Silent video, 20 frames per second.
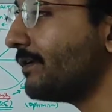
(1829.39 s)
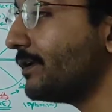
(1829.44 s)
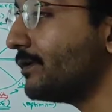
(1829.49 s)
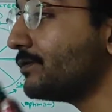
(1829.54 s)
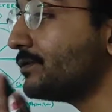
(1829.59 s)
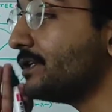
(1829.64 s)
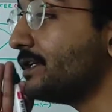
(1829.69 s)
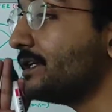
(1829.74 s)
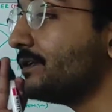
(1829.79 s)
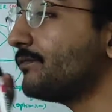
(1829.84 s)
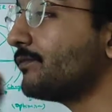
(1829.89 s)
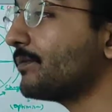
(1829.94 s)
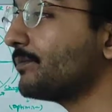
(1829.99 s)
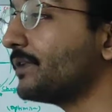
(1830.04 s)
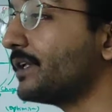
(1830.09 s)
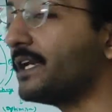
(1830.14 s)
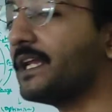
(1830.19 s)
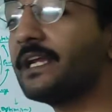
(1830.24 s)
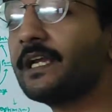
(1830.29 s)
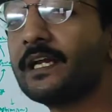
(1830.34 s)
when you see it from
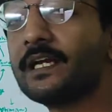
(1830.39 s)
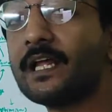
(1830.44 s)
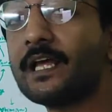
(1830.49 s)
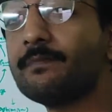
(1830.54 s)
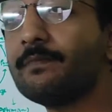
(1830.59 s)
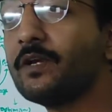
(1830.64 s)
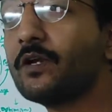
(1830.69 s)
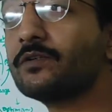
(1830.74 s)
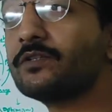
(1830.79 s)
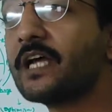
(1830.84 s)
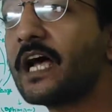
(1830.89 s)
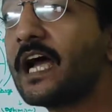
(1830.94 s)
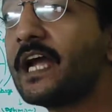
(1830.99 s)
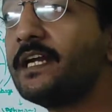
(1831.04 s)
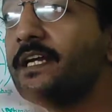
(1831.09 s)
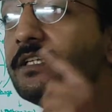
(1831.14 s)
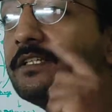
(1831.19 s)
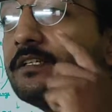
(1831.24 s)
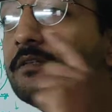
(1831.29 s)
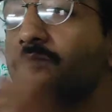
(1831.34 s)
the naked eye, because
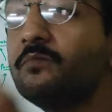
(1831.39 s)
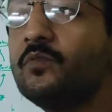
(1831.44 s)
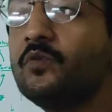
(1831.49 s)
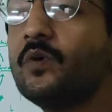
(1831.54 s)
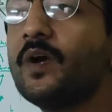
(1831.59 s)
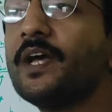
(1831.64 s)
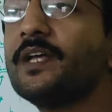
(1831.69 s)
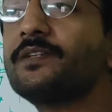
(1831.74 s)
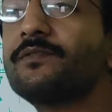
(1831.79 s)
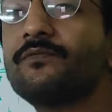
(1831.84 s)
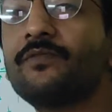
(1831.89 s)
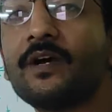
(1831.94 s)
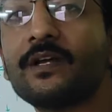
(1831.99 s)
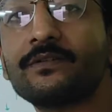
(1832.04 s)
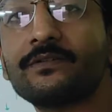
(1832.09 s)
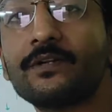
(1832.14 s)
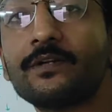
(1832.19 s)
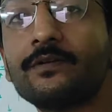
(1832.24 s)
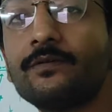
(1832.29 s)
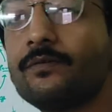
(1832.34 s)
eye doesn't move as
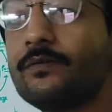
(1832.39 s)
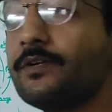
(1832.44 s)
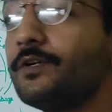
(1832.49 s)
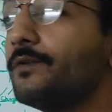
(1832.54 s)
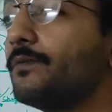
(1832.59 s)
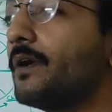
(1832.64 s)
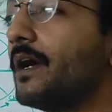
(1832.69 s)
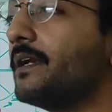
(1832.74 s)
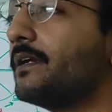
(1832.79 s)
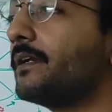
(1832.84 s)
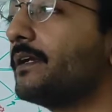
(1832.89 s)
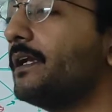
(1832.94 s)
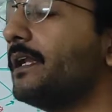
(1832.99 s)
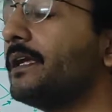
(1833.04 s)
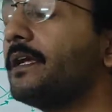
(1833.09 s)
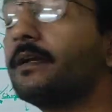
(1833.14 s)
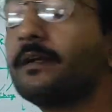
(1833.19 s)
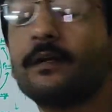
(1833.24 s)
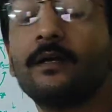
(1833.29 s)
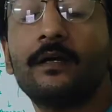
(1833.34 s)
faster. You can
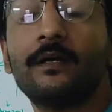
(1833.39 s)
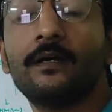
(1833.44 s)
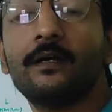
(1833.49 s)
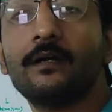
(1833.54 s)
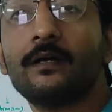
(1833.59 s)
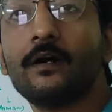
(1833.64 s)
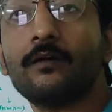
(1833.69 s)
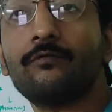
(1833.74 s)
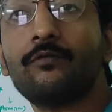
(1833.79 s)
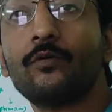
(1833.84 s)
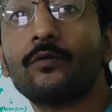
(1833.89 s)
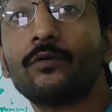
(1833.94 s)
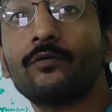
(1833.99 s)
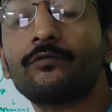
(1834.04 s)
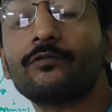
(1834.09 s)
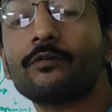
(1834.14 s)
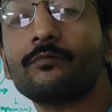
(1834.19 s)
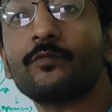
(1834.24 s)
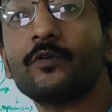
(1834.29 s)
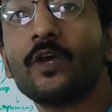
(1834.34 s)
click a photo
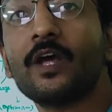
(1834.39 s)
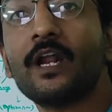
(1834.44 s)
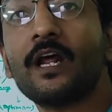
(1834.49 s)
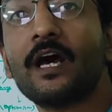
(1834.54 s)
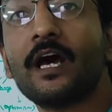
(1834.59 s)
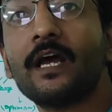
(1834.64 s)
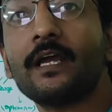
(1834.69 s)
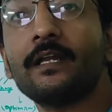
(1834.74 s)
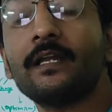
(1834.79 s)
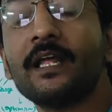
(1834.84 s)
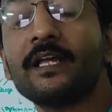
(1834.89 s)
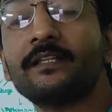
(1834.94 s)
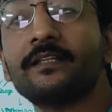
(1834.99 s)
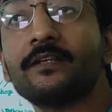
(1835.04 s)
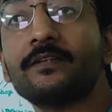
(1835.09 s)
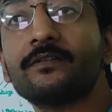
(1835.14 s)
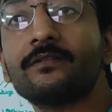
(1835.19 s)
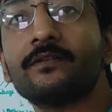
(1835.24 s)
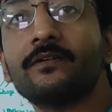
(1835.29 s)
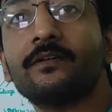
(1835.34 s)
from your eye like
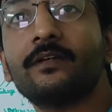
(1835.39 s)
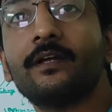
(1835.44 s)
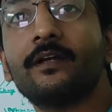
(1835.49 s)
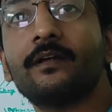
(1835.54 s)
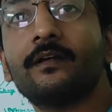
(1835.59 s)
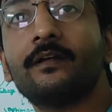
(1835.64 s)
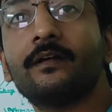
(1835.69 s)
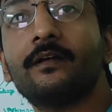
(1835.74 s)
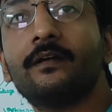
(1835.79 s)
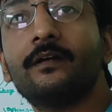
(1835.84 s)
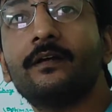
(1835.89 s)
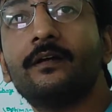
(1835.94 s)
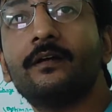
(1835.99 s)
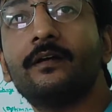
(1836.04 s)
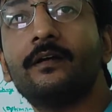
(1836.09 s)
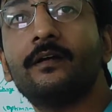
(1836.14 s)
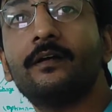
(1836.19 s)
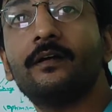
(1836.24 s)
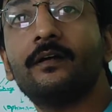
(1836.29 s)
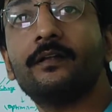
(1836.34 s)
this. Okay,
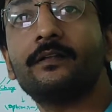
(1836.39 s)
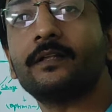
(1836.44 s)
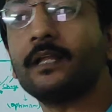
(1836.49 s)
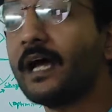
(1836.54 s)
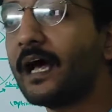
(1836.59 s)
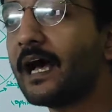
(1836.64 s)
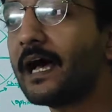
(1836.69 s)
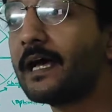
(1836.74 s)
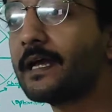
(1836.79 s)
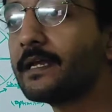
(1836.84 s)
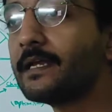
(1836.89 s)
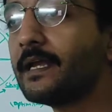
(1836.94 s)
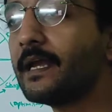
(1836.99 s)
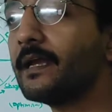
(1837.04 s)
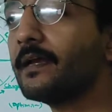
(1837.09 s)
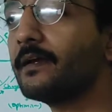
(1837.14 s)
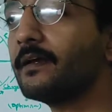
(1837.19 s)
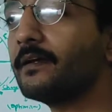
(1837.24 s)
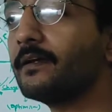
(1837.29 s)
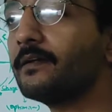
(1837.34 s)
the
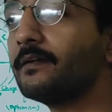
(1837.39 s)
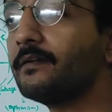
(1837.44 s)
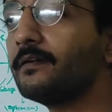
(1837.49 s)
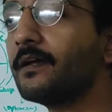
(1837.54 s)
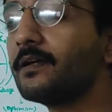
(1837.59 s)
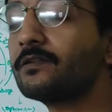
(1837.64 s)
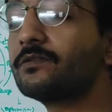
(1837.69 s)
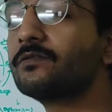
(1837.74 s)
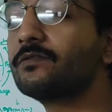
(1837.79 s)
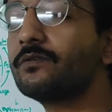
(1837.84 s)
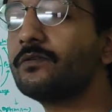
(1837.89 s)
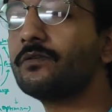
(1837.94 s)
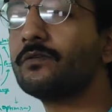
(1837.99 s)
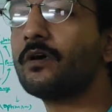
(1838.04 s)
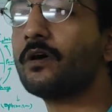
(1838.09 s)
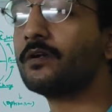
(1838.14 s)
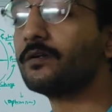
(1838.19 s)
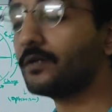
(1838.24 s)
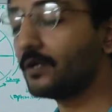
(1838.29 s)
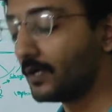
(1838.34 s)
eye does
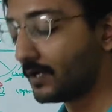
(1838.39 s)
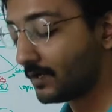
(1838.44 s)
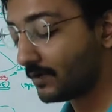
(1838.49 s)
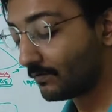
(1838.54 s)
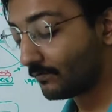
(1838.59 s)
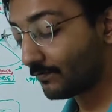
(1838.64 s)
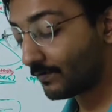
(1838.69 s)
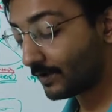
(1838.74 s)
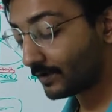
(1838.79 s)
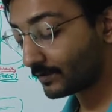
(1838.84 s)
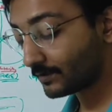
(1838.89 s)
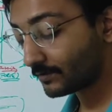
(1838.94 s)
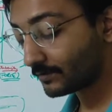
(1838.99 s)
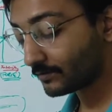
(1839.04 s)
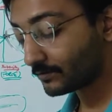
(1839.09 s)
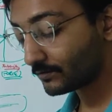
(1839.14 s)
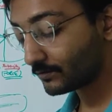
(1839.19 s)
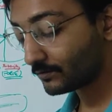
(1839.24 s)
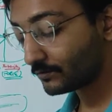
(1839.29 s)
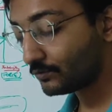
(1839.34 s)
not work
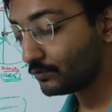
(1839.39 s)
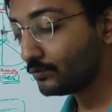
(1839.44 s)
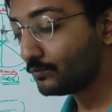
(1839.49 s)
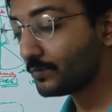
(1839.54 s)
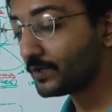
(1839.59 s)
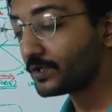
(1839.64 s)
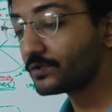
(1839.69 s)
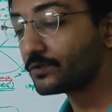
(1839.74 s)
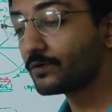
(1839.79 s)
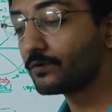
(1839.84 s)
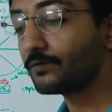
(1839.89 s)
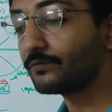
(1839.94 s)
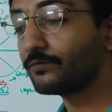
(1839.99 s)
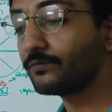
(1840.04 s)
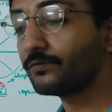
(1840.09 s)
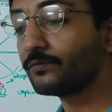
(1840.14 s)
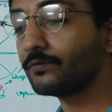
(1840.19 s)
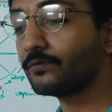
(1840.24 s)
too much of